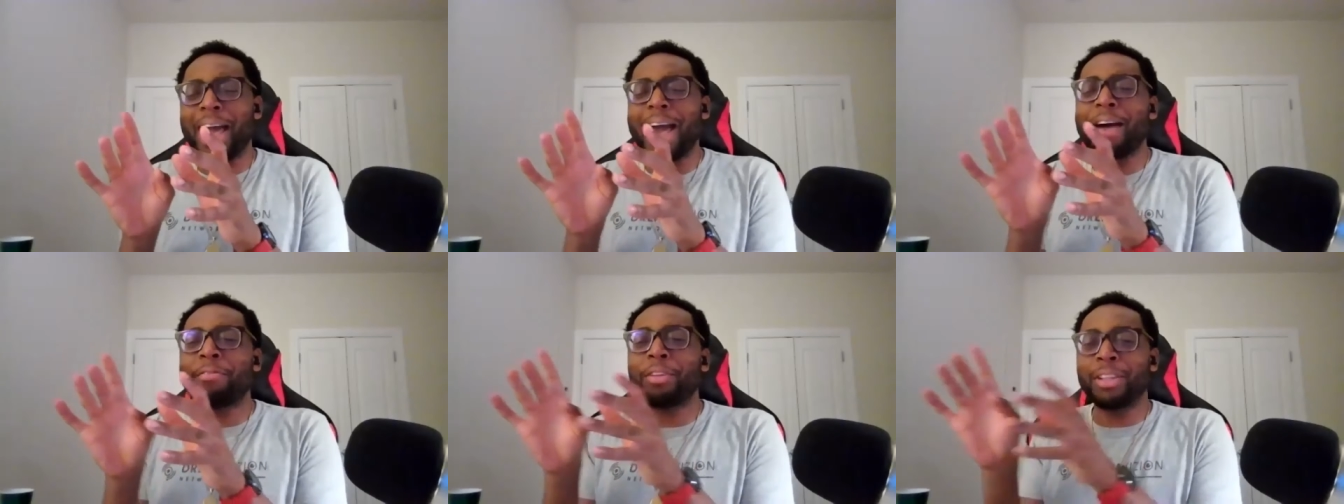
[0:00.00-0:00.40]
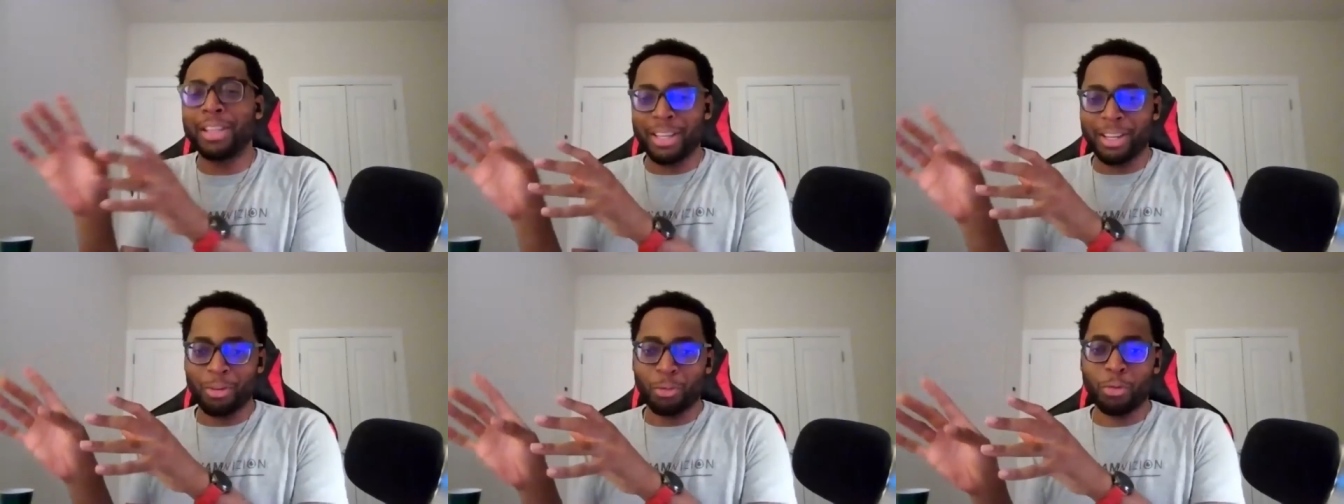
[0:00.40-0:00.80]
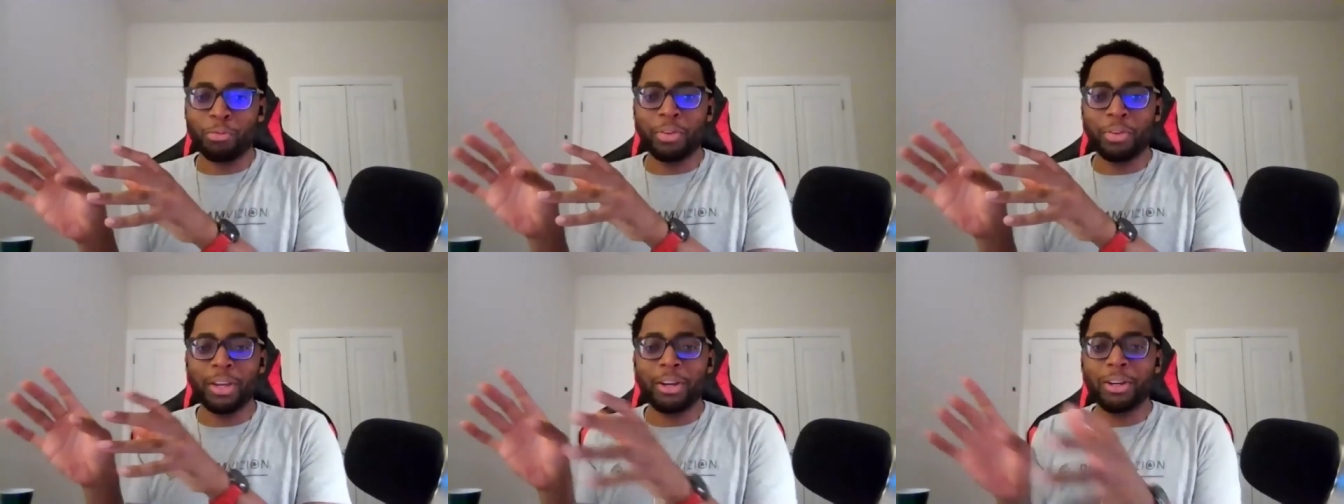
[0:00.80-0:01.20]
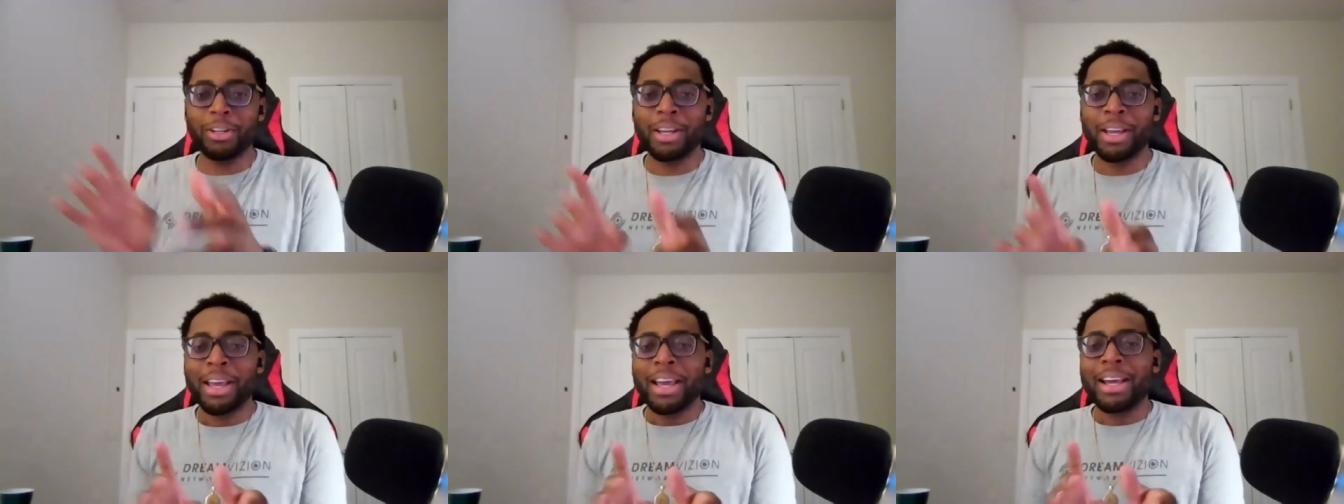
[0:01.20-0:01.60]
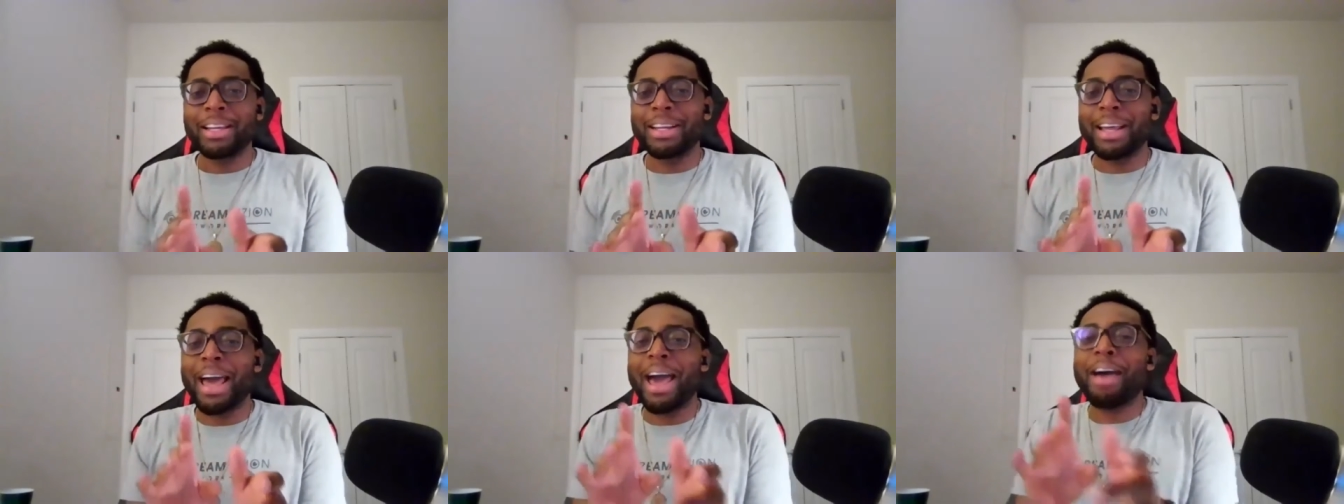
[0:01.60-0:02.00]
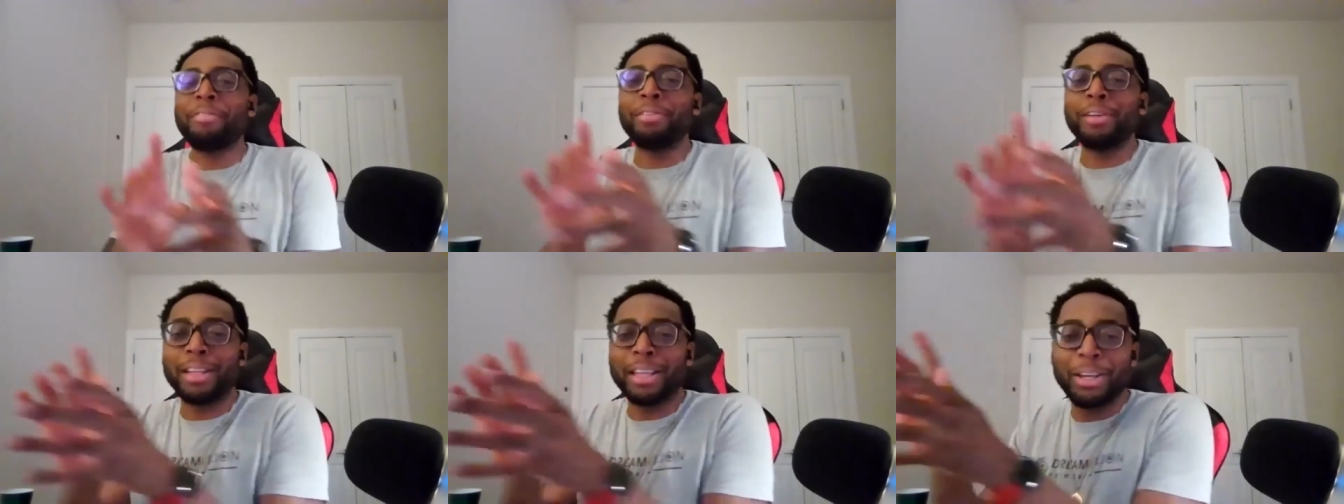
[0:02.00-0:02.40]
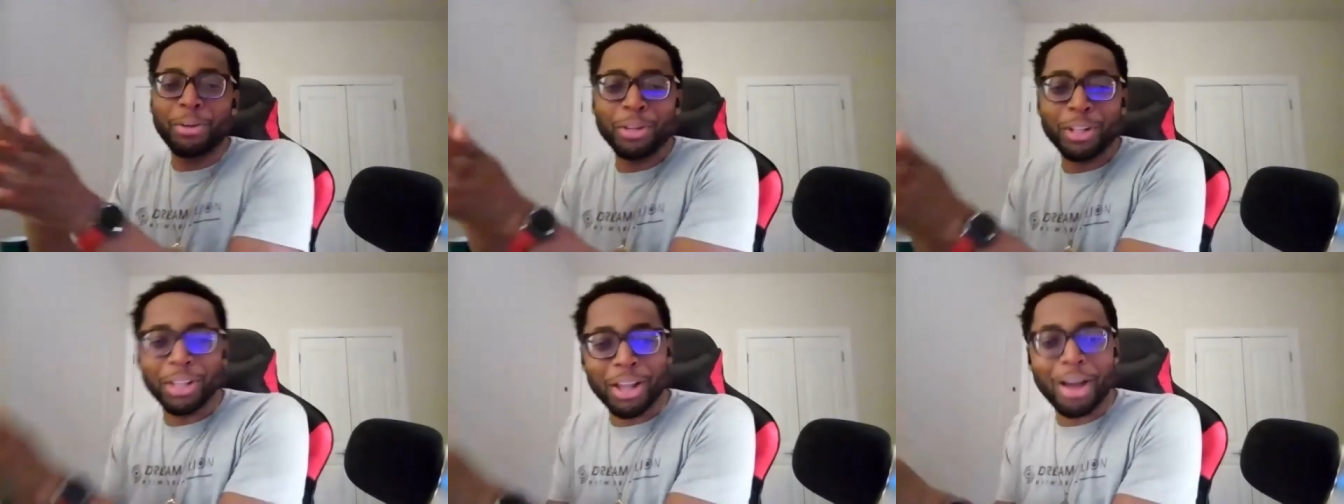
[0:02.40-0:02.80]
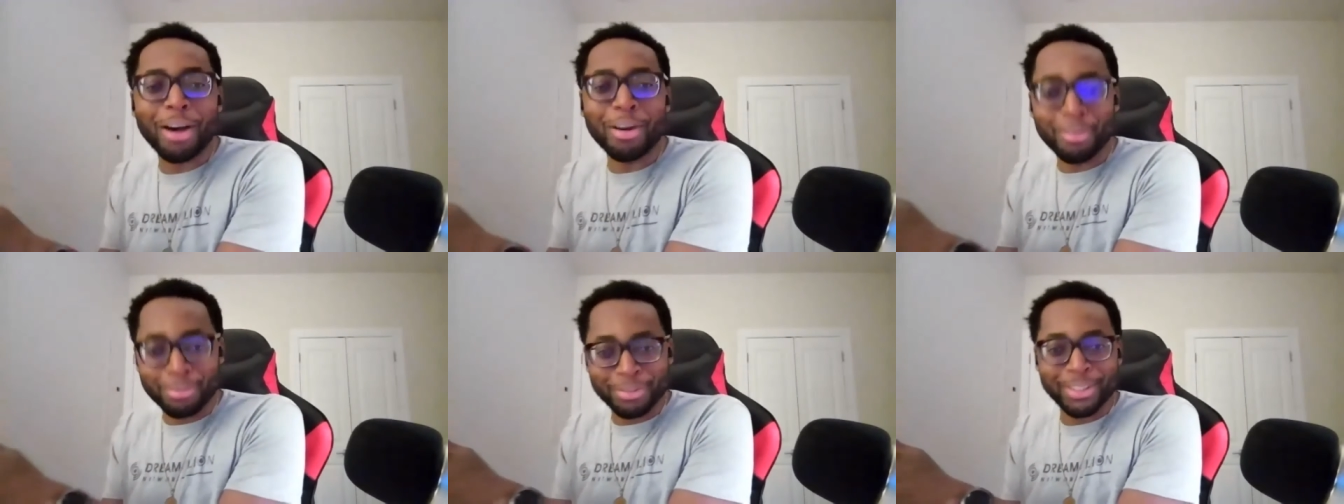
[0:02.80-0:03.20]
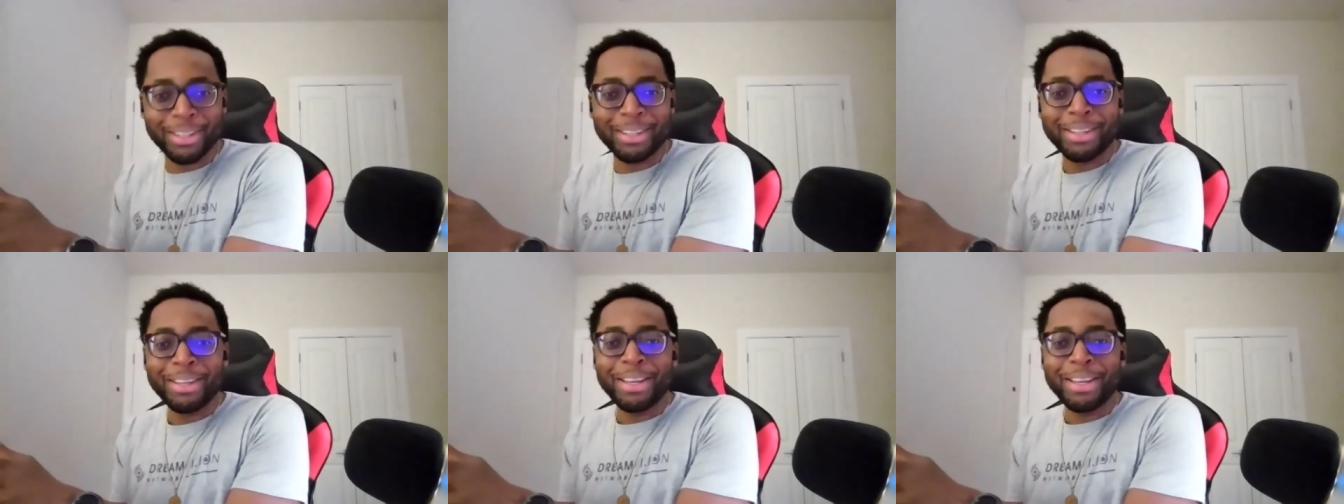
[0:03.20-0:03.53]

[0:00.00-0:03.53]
heavily revered and heavily loved.